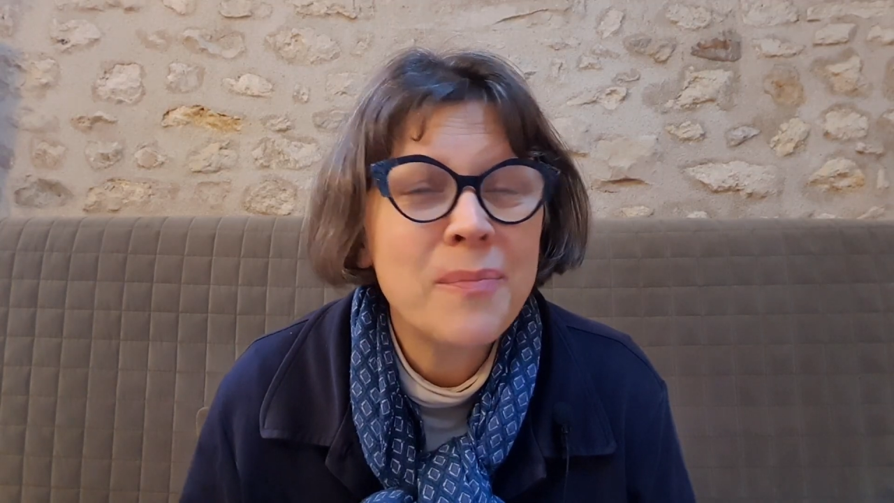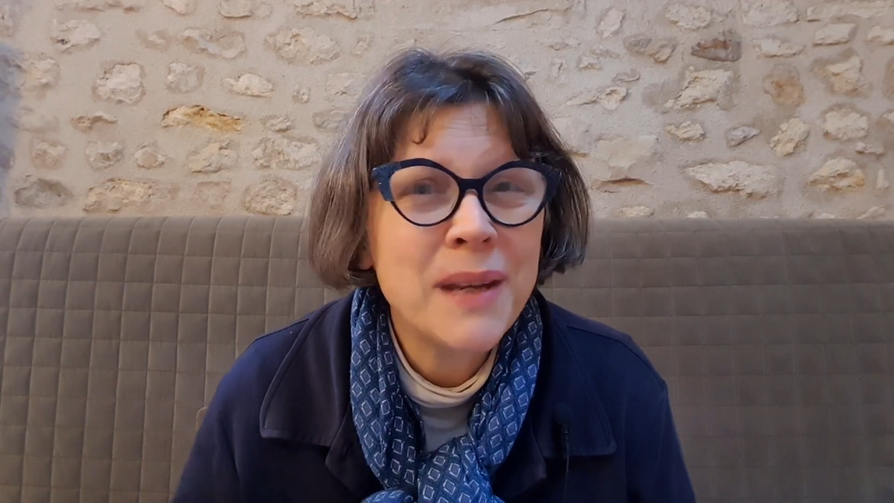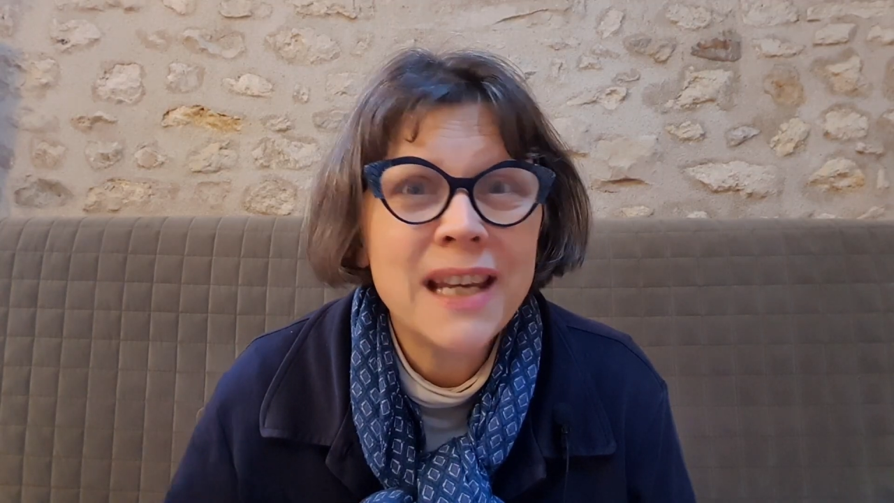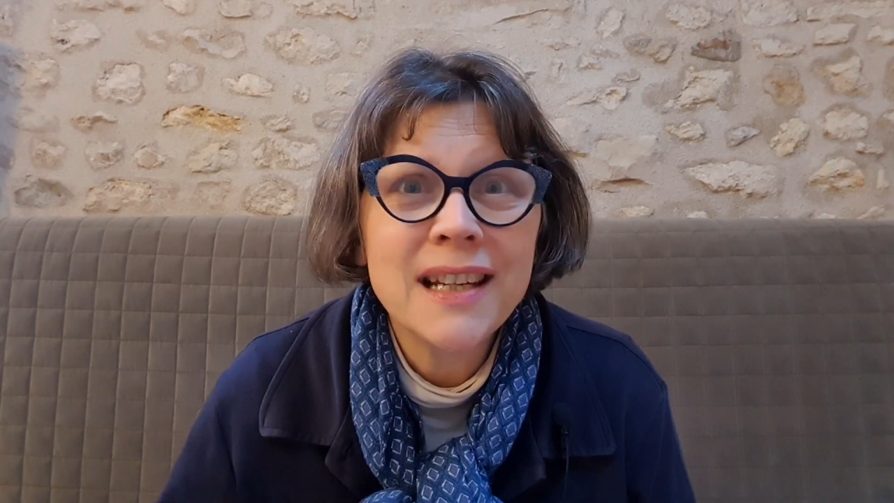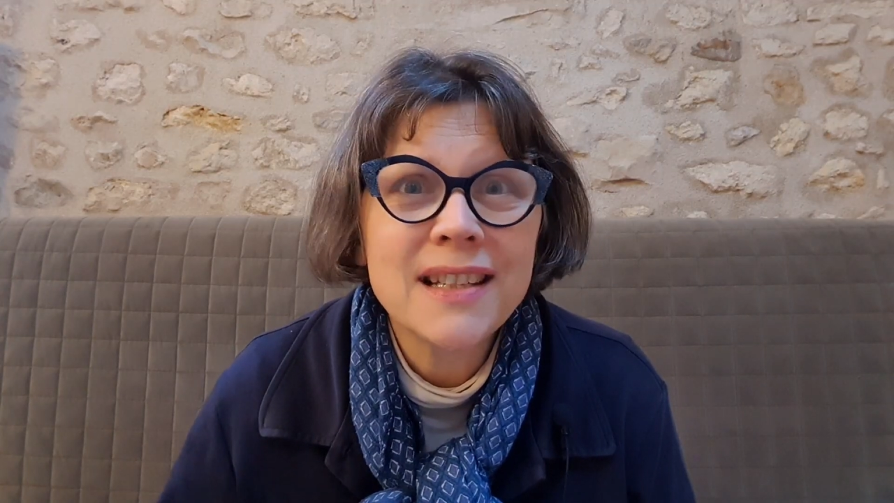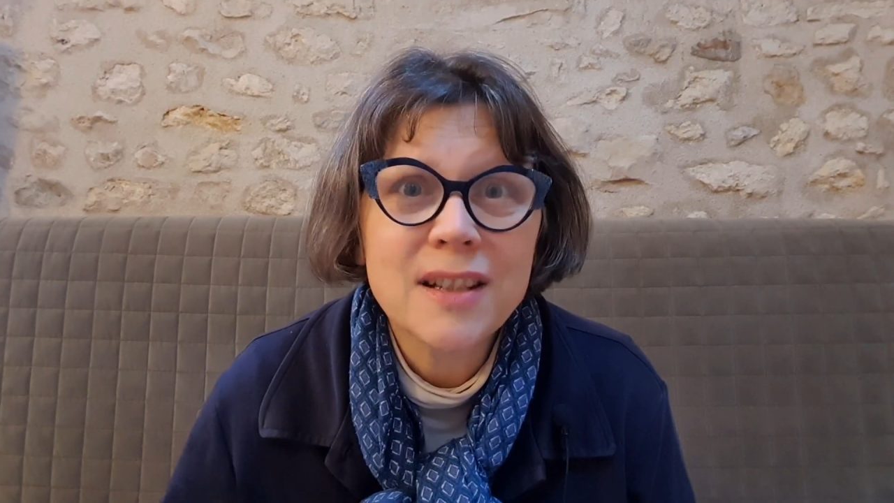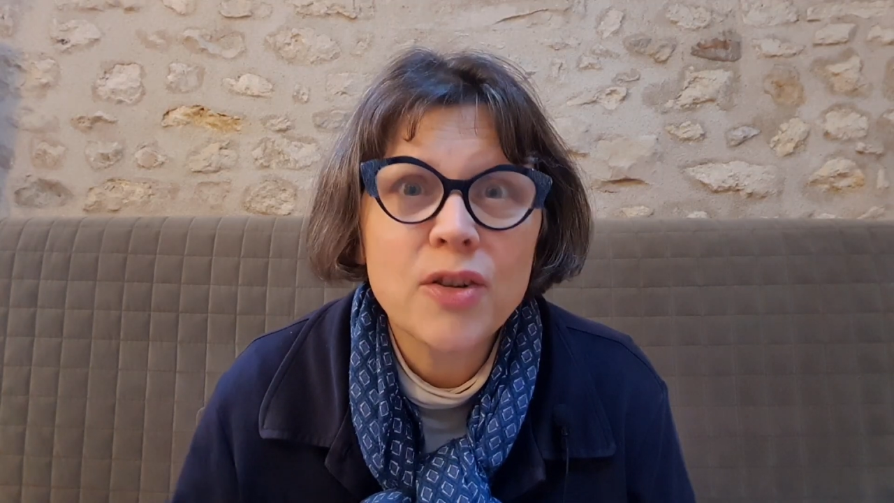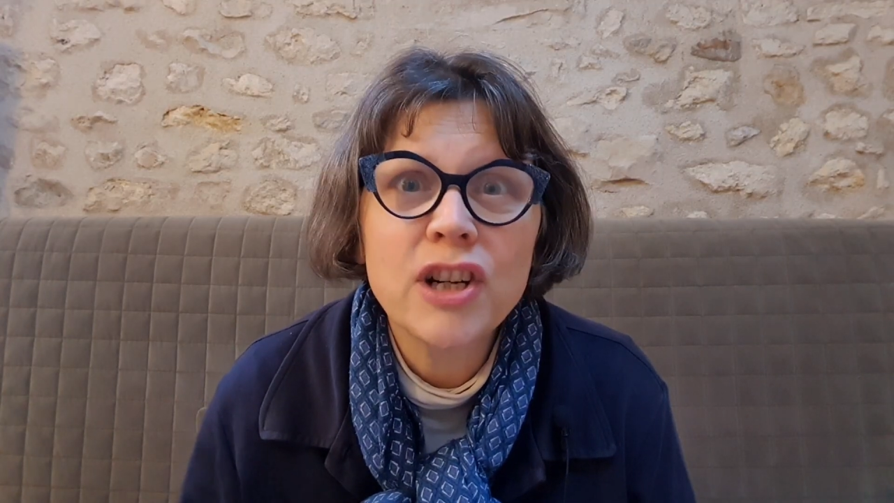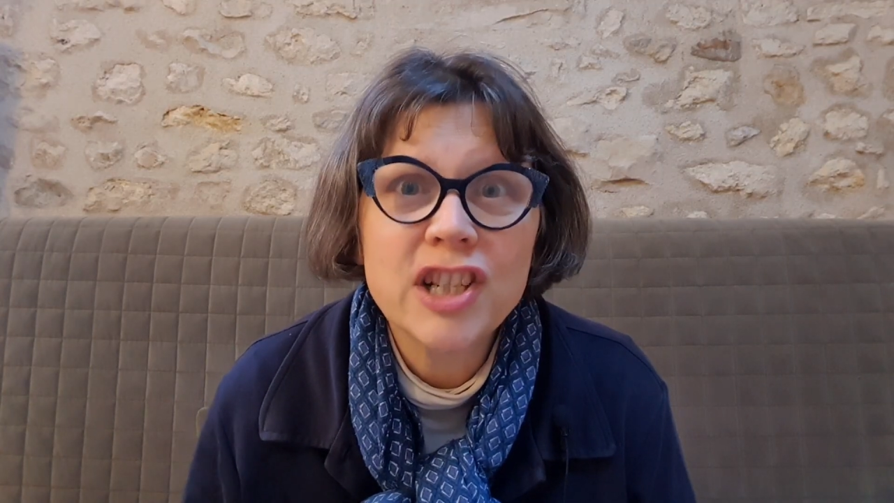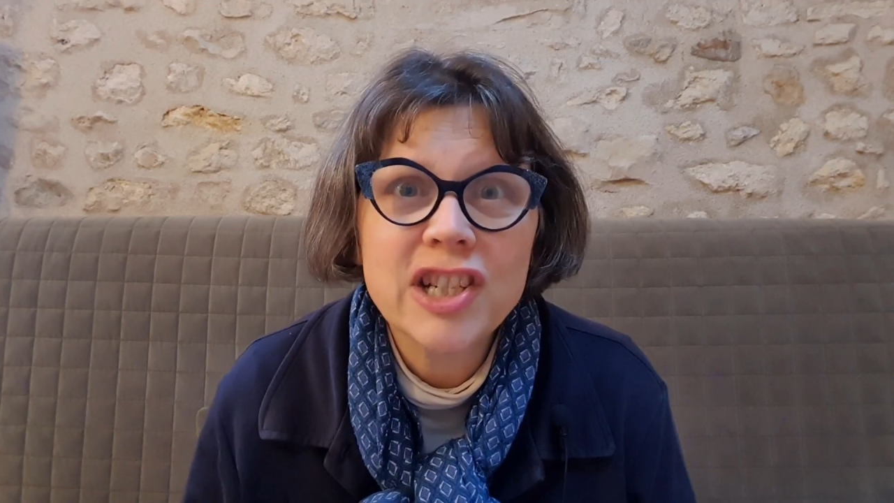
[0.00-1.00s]
being
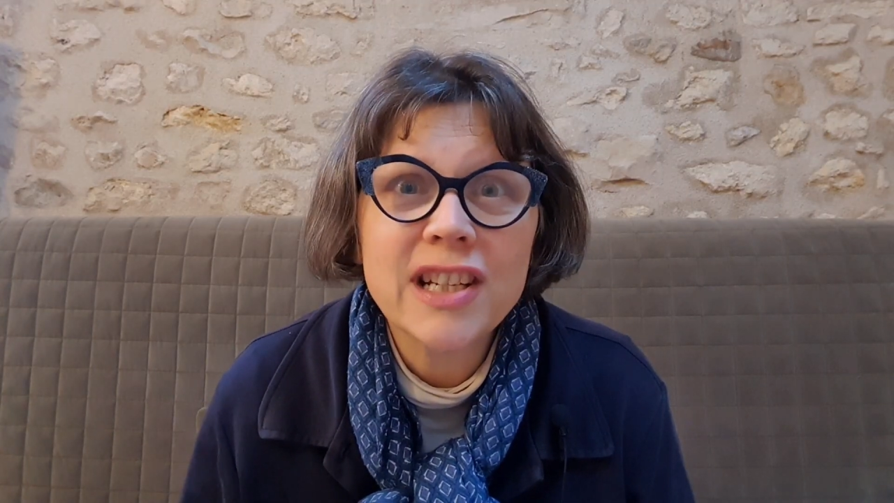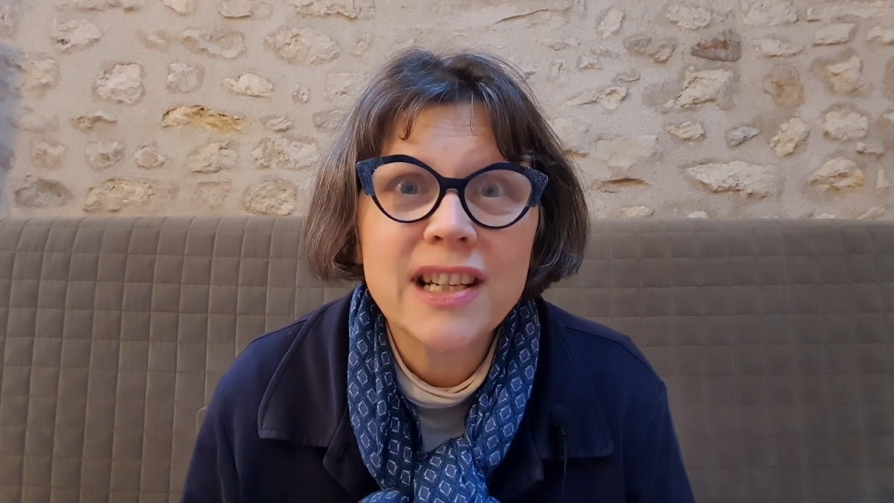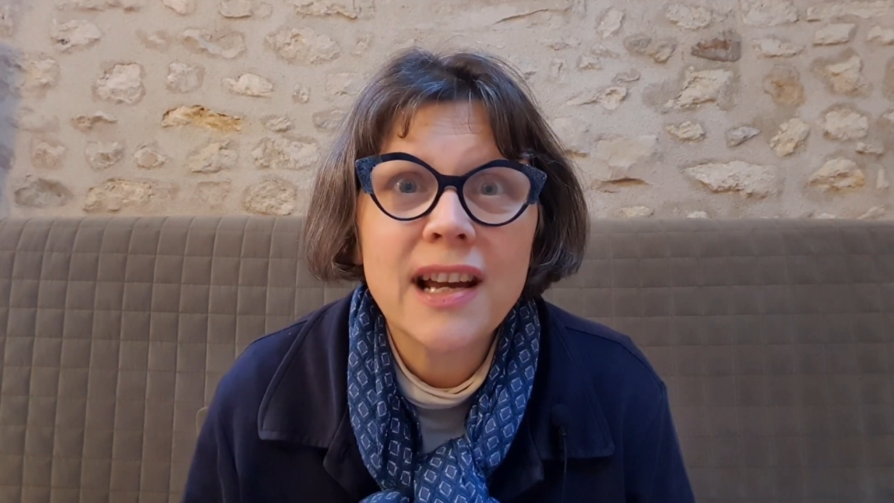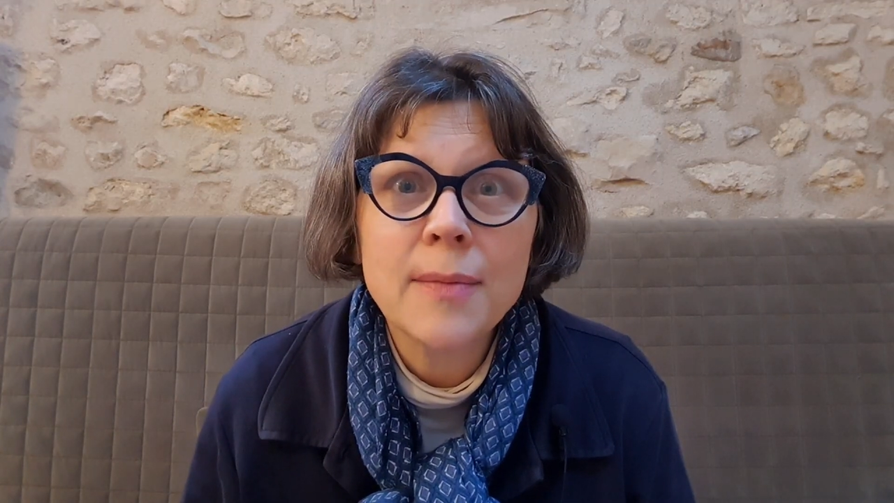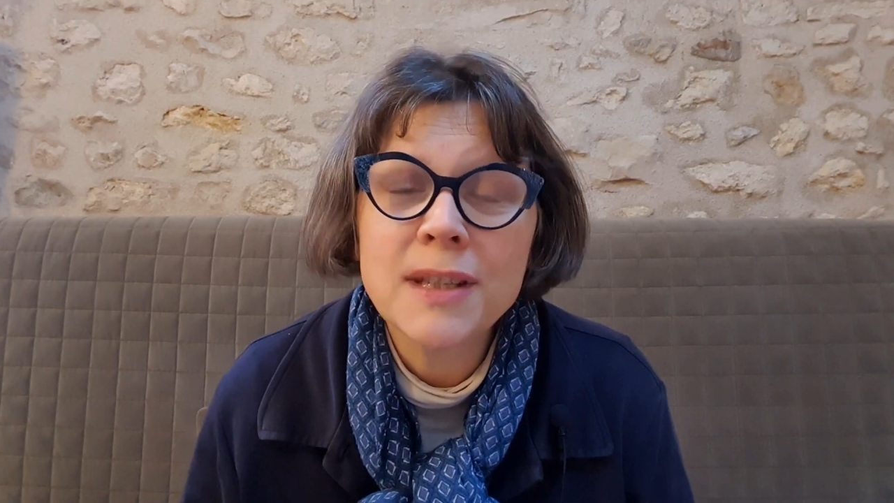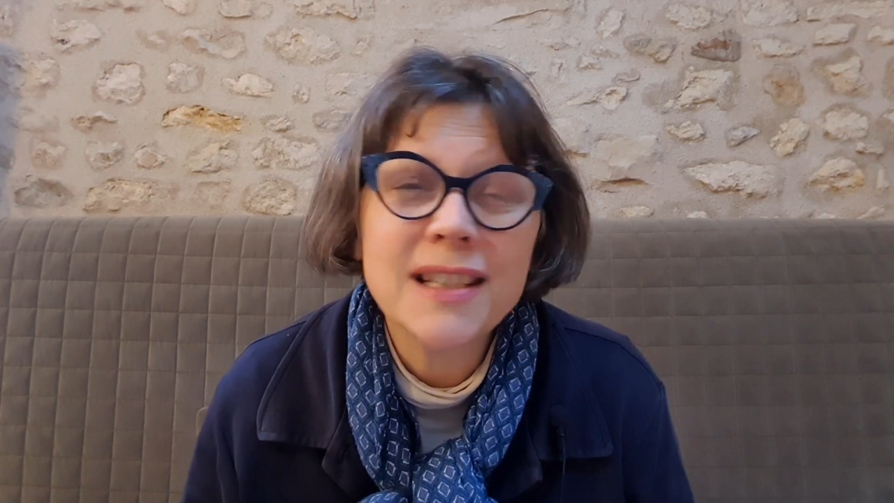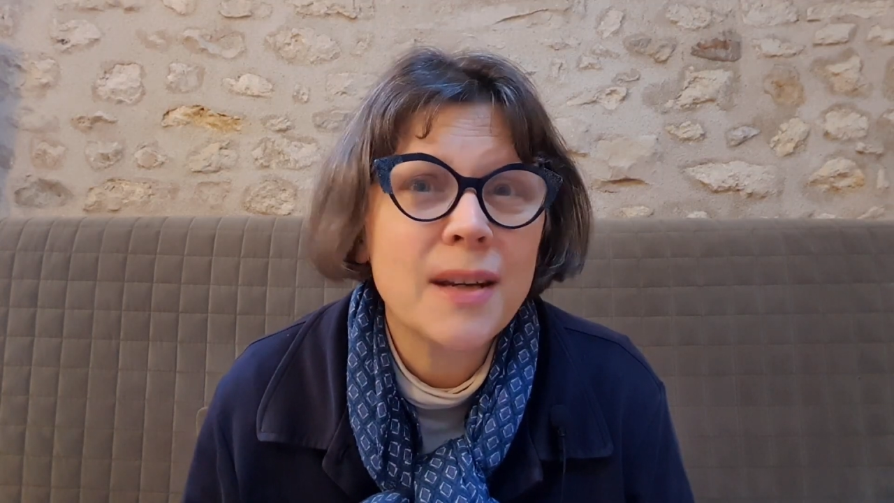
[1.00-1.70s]
discouraged at times is